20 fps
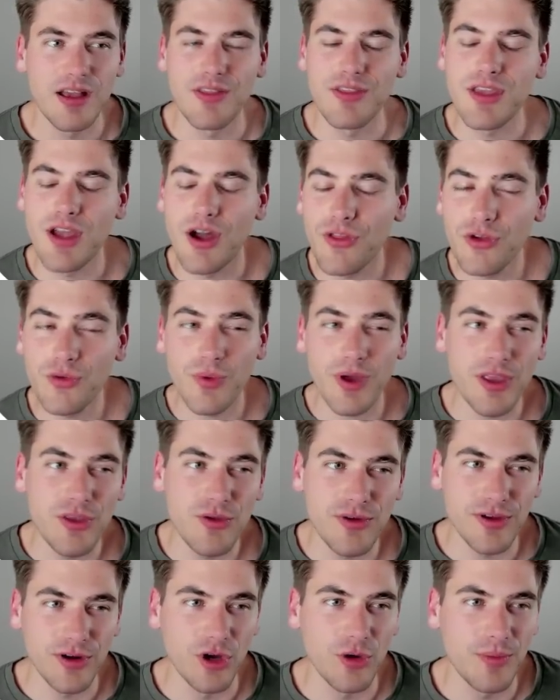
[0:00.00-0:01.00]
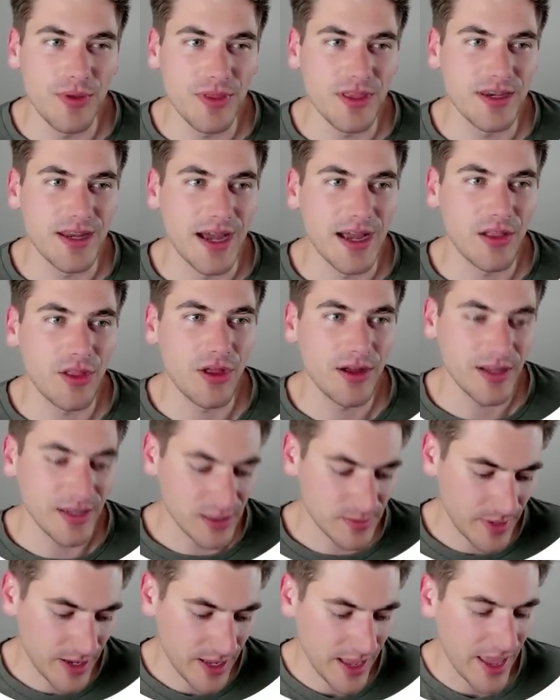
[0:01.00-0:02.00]
The other way you can open the dialog
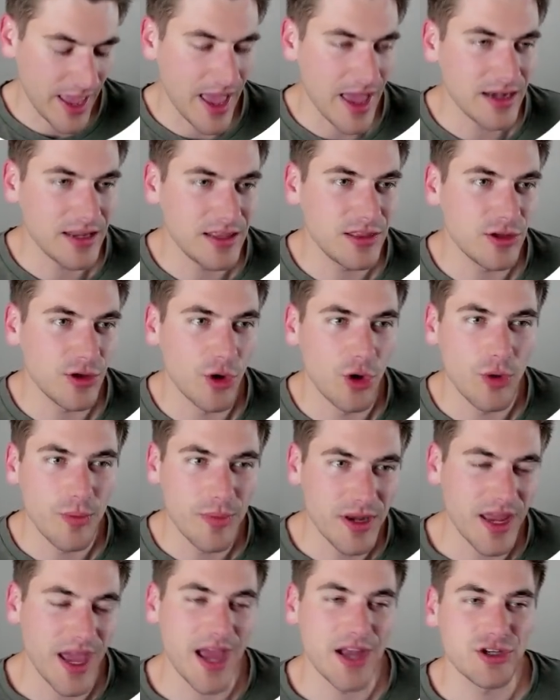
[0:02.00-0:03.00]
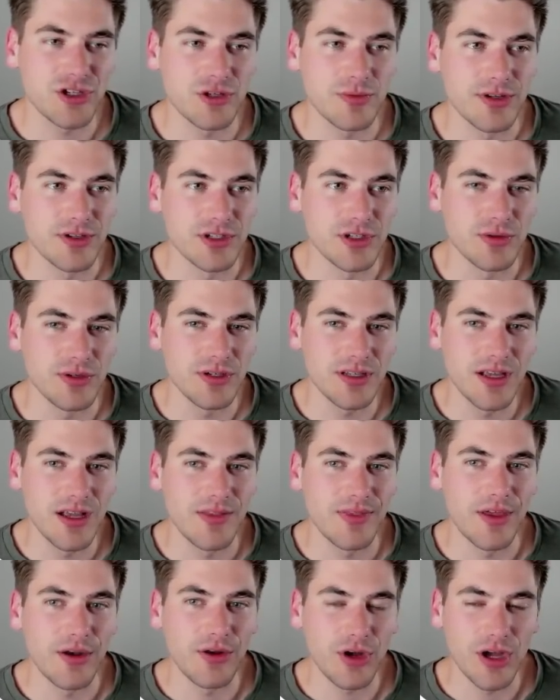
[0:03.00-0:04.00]
is by adding the open attribute to it.
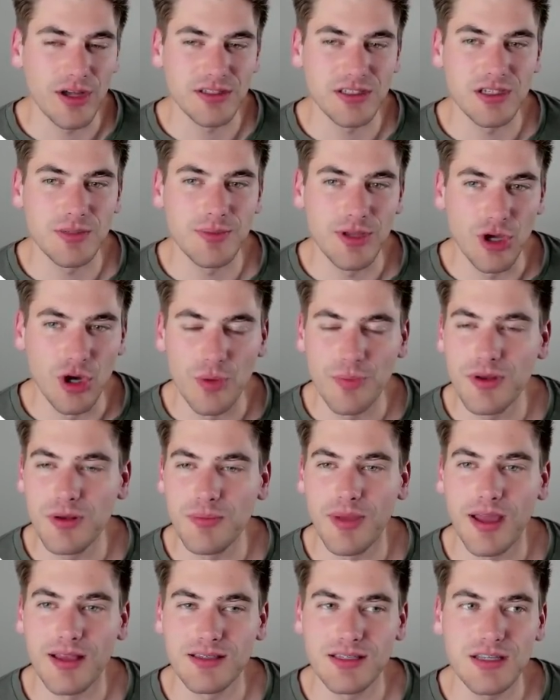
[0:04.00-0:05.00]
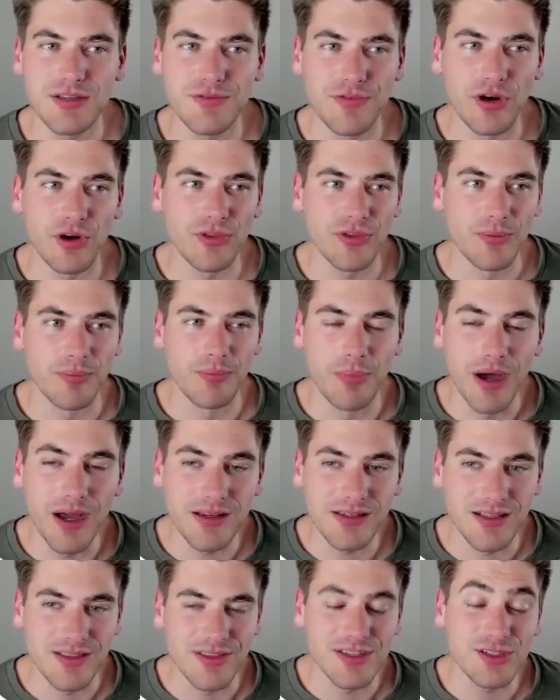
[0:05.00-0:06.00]
That'll cause it to be open by default,
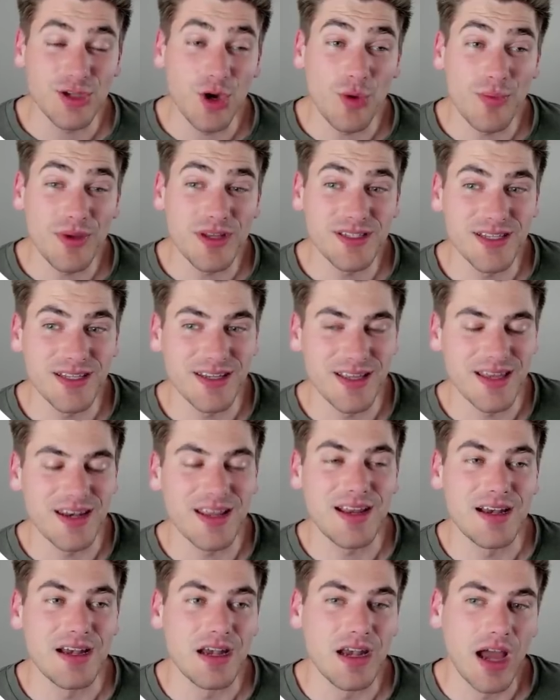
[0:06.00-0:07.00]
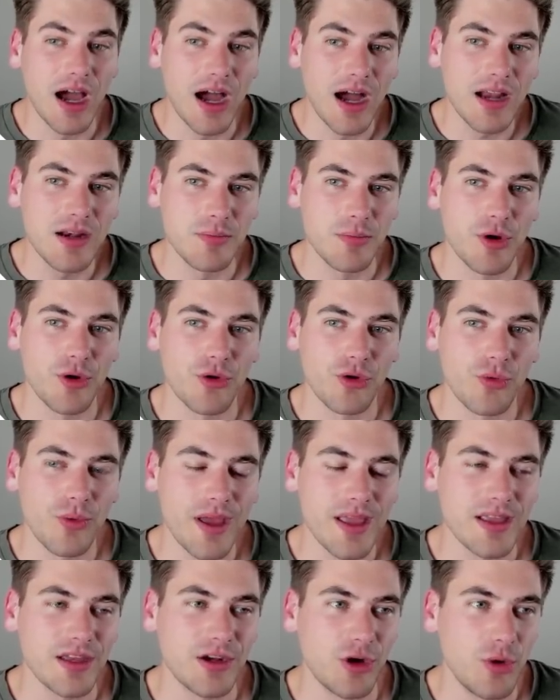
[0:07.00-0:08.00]
but this opens it in a non-modal
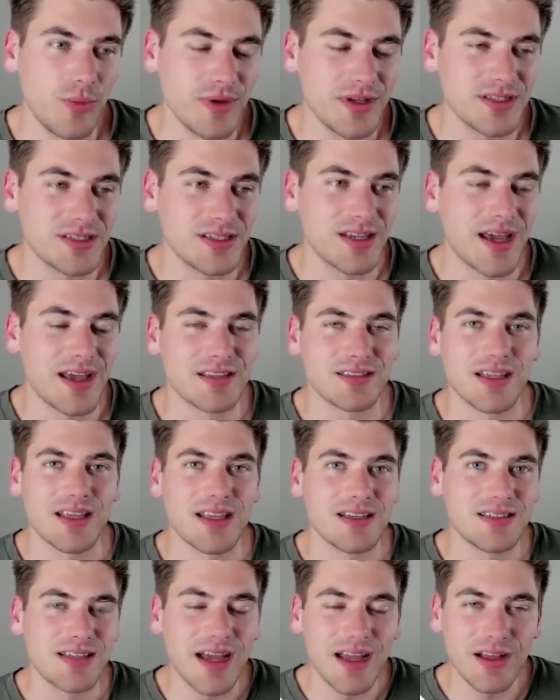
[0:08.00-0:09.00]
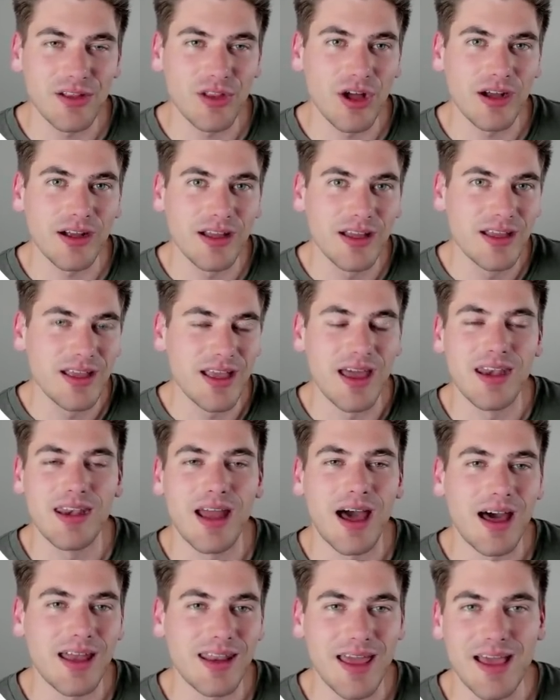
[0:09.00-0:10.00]
way. It opens it as a dialog and
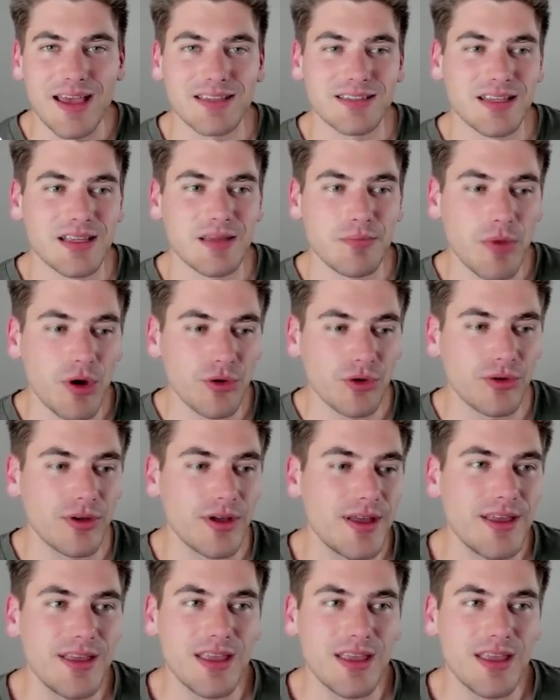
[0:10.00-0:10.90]
not as a modal.